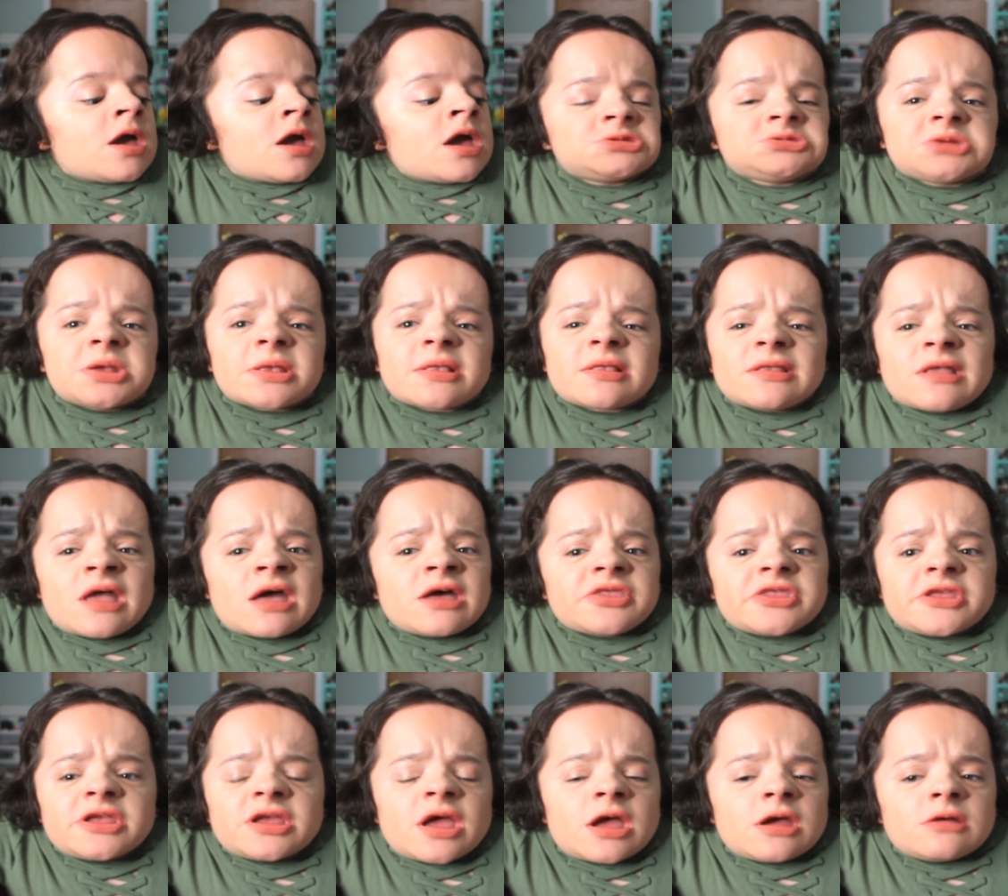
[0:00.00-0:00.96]
There's just
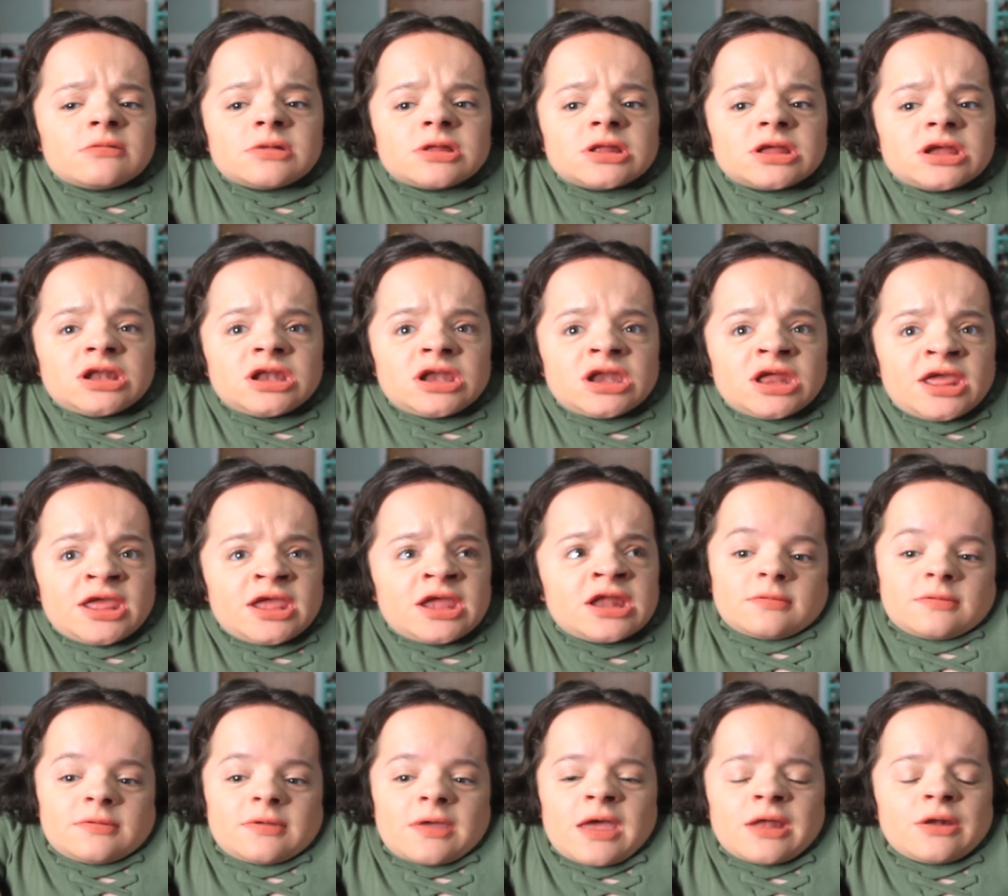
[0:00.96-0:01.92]
nothing I really
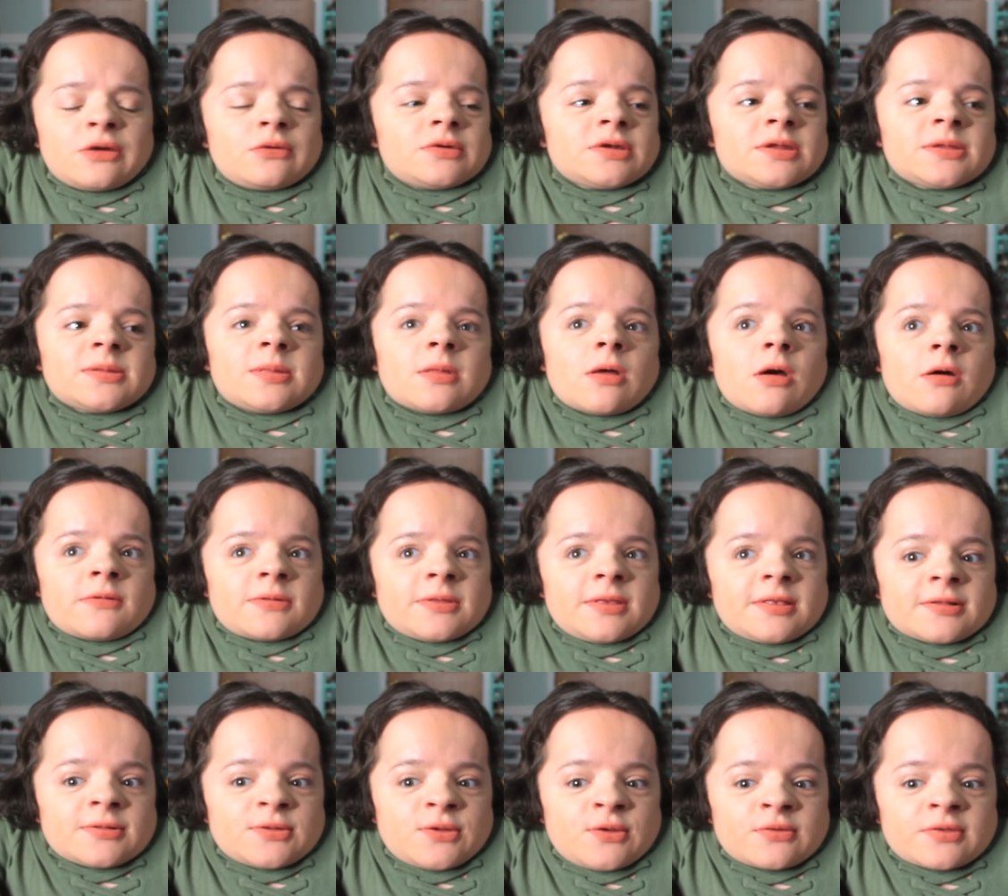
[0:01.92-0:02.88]
need. I don't need all
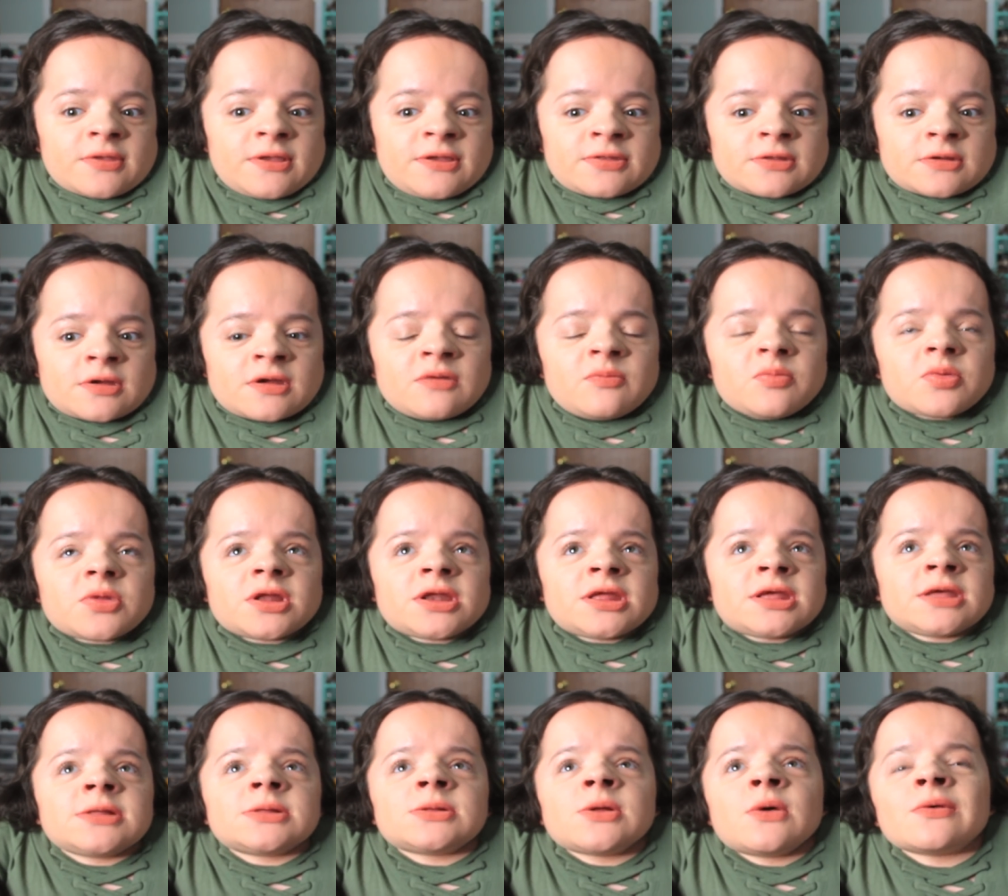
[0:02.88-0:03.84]
these clothes either. I have
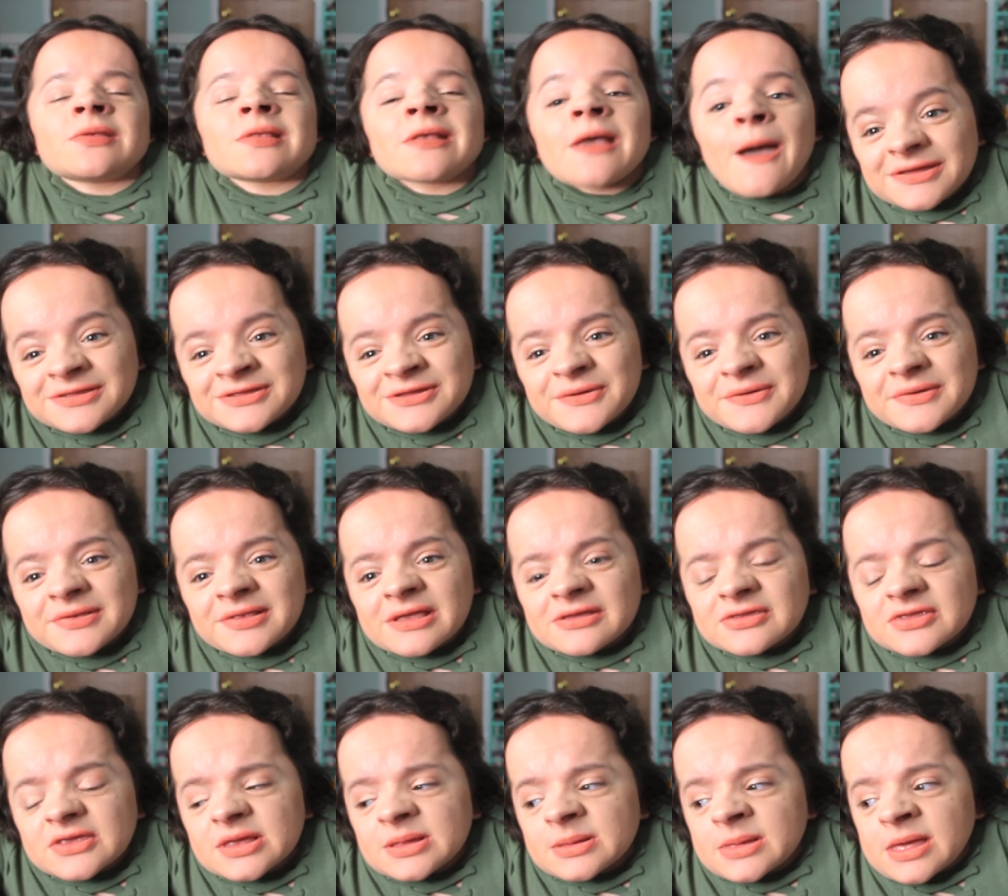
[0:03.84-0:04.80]
plenty of clothes. There was
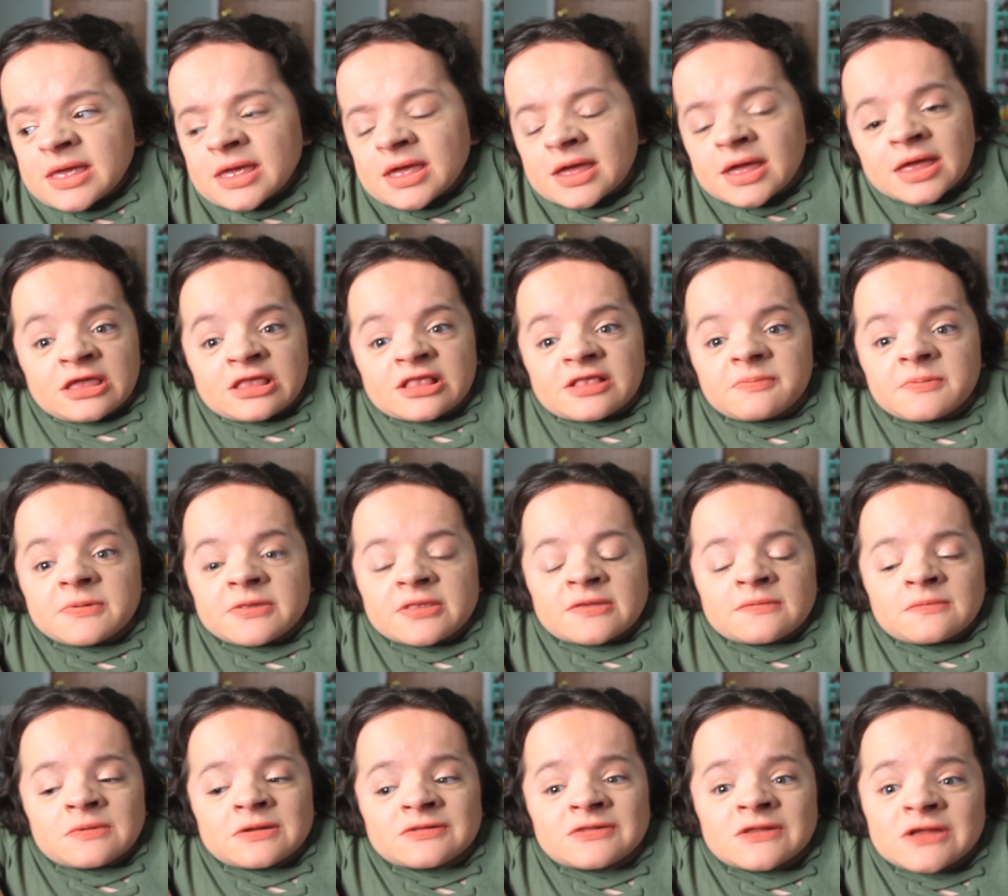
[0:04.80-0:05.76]
nothing like in
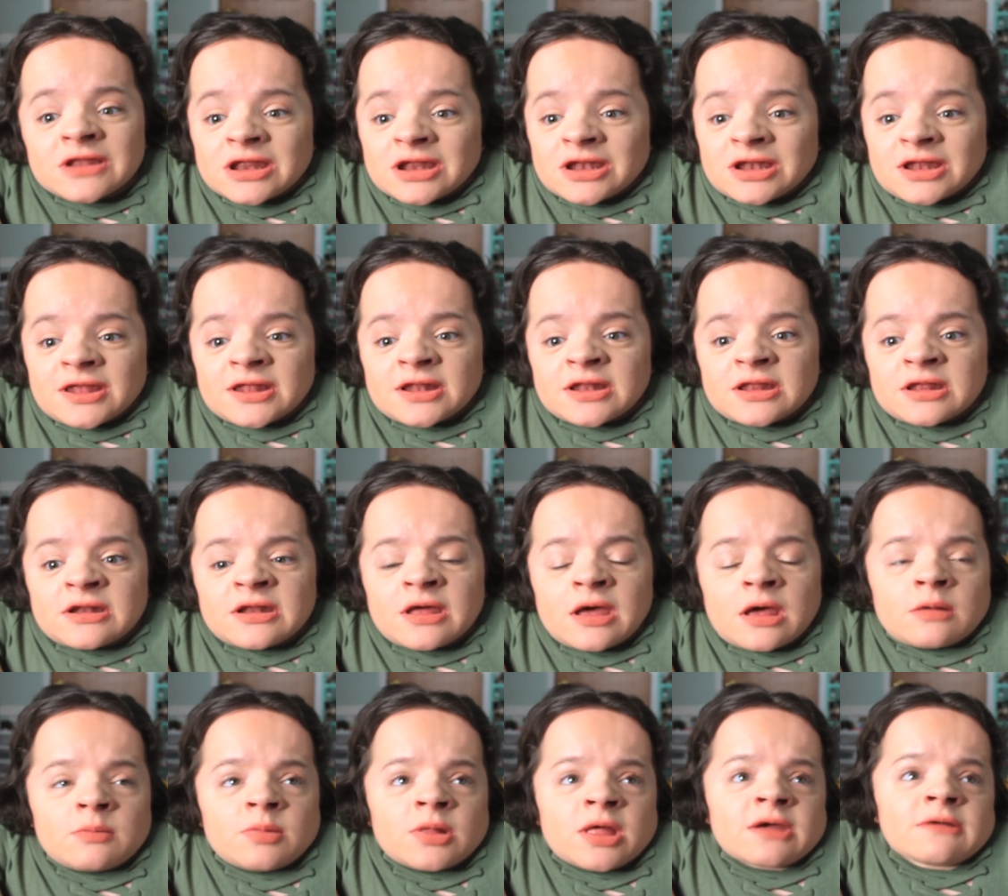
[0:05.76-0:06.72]
specific that I needed
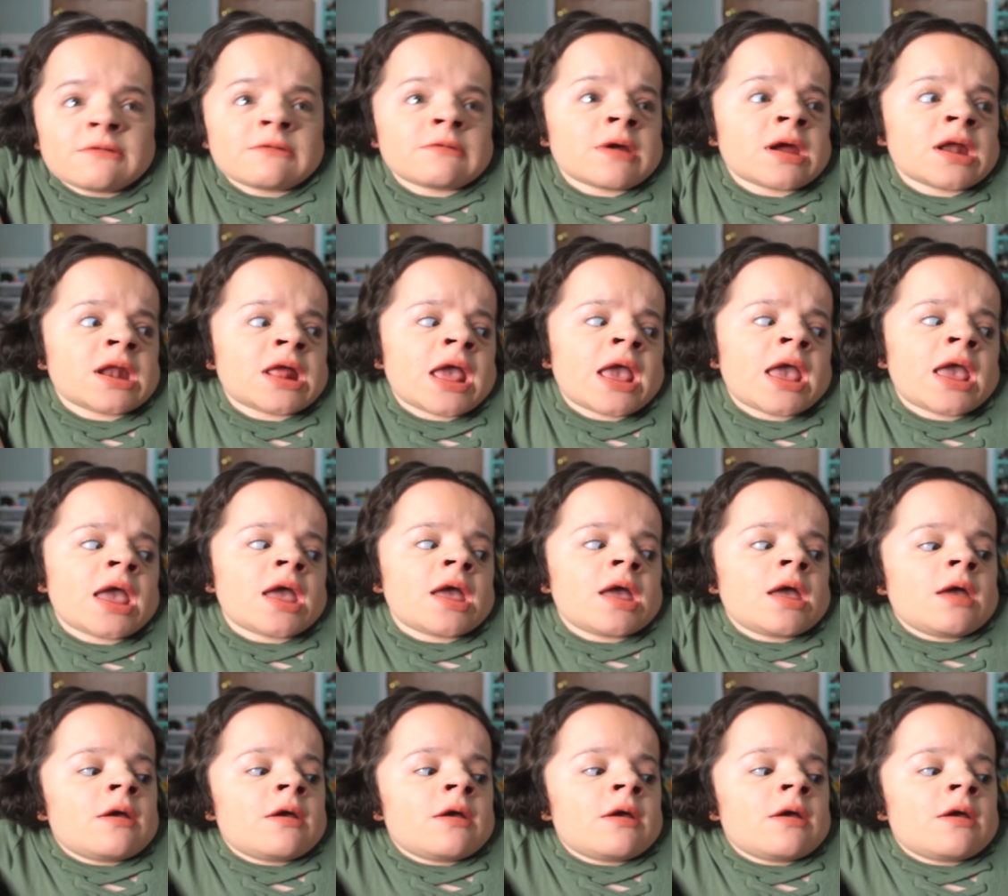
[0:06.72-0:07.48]
on Black Friday